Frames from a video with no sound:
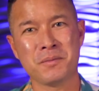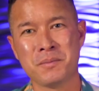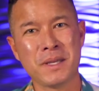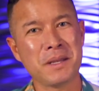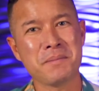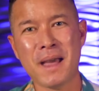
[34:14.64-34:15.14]

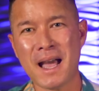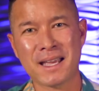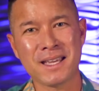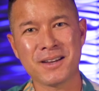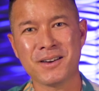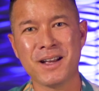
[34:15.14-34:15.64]
being back
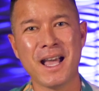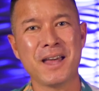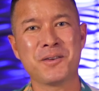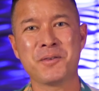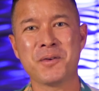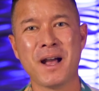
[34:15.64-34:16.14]
here at
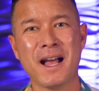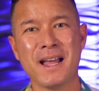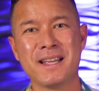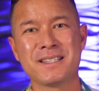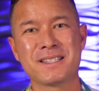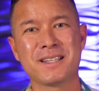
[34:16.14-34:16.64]

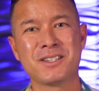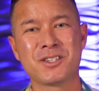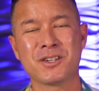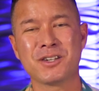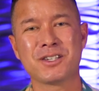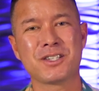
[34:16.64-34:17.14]
Arise
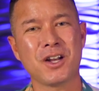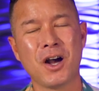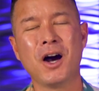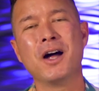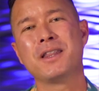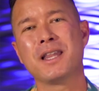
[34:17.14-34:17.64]
Church
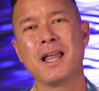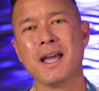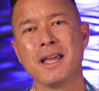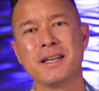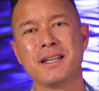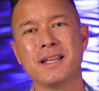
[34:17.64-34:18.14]

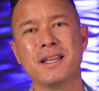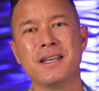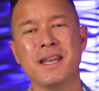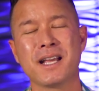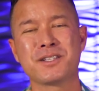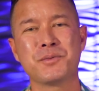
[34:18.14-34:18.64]
Online
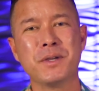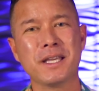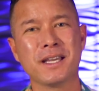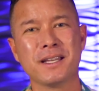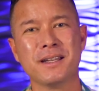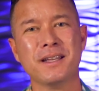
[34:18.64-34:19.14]
next
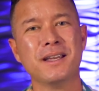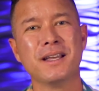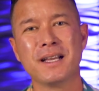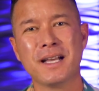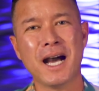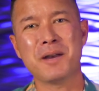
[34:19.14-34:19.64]
weekend.
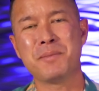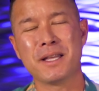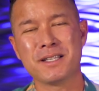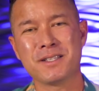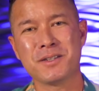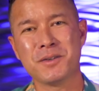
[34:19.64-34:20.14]
God
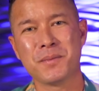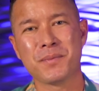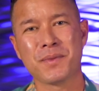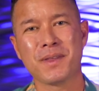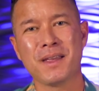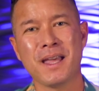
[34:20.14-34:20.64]
bless you.
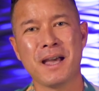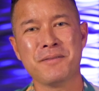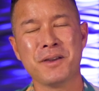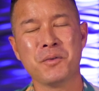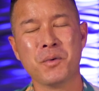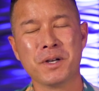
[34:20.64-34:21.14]
Have
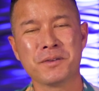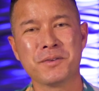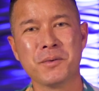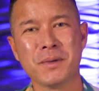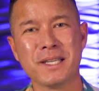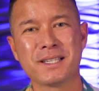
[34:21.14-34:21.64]
a
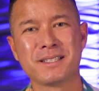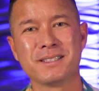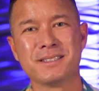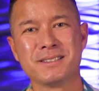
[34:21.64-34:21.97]
wonderful week.